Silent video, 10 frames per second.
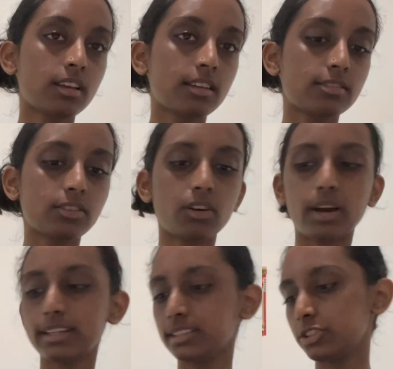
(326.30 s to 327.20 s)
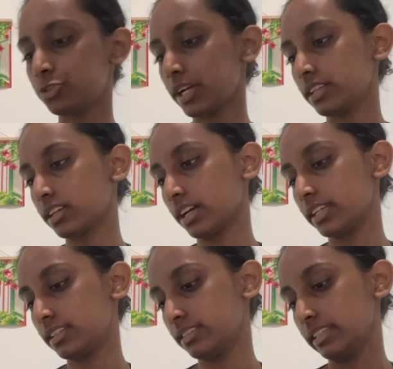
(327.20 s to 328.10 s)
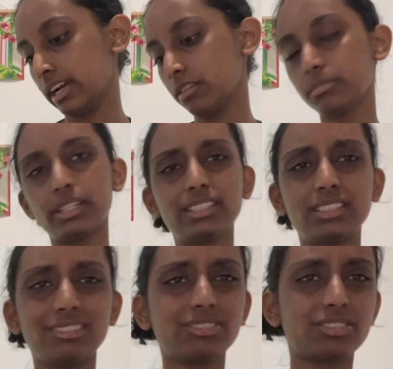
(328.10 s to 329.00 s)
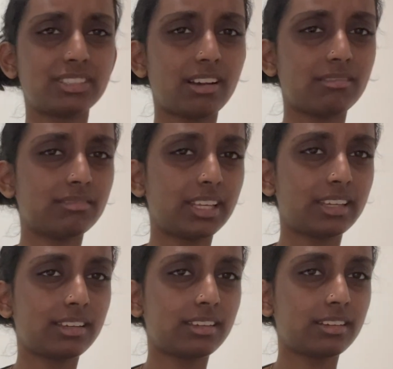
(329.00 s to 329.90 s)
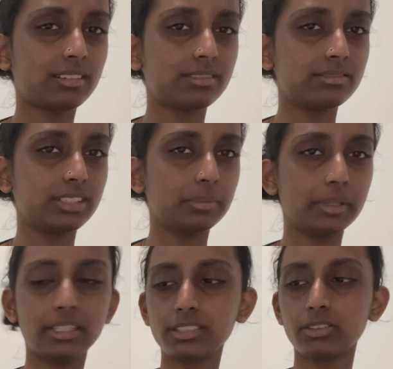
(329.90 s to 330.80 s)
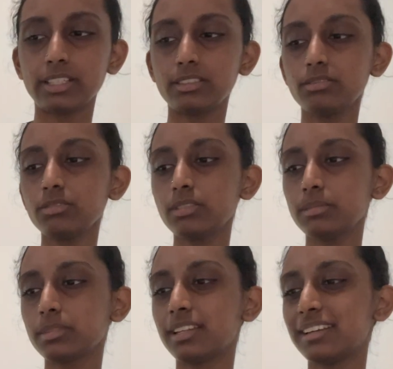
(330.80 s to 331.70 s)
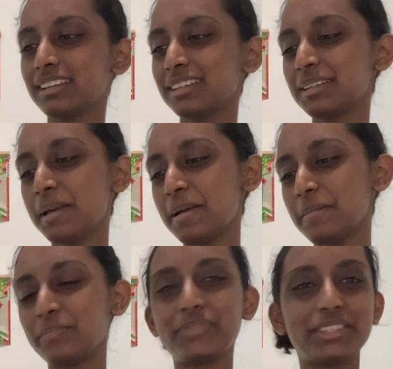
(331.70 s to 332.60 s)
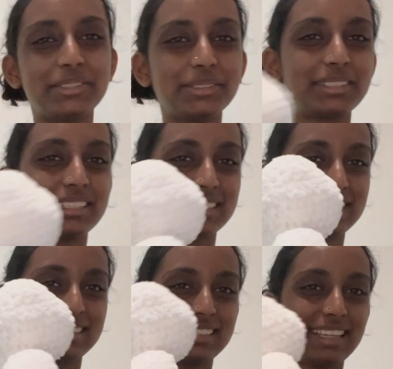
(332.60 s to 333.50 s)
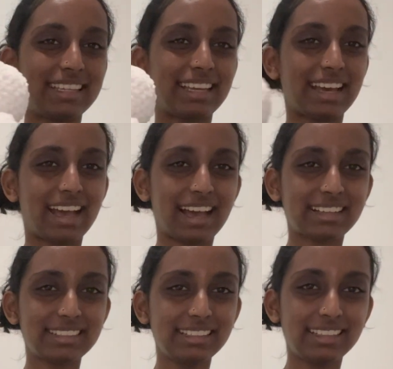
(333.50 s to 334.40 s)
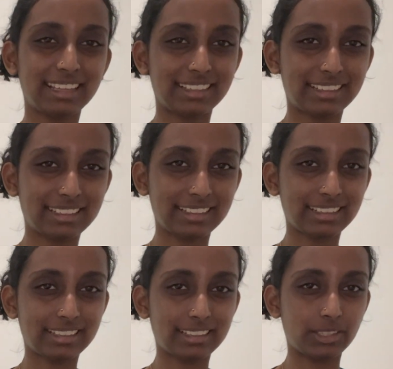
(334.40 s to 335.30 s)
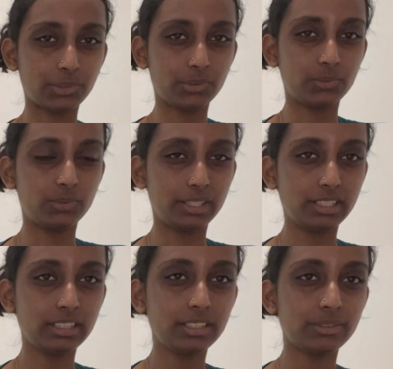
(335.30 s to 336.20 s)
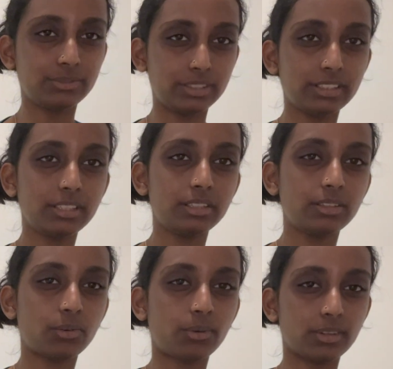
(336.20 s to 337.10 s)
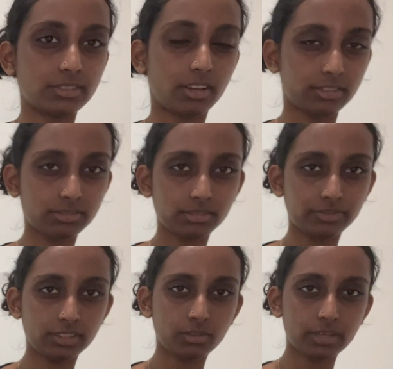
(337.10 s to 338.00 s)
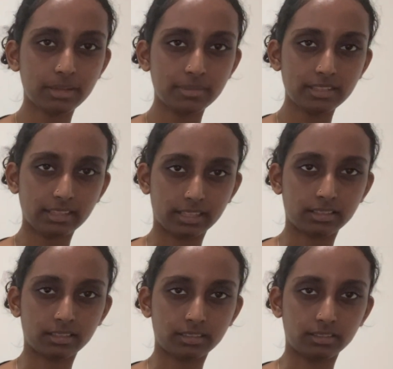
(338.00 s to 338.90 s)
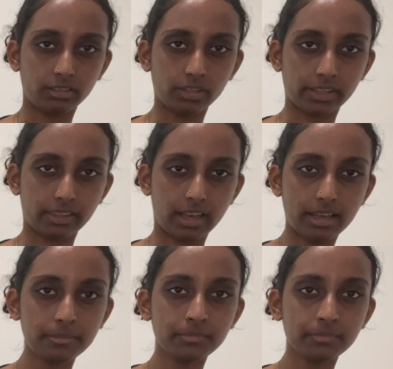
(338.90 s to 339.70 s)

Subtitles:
So I did try and cut it down, but it still turned out like really big, so I don't know what I'm do, because it's like actually like really horizontal, if you know what I mean. Like, look at that.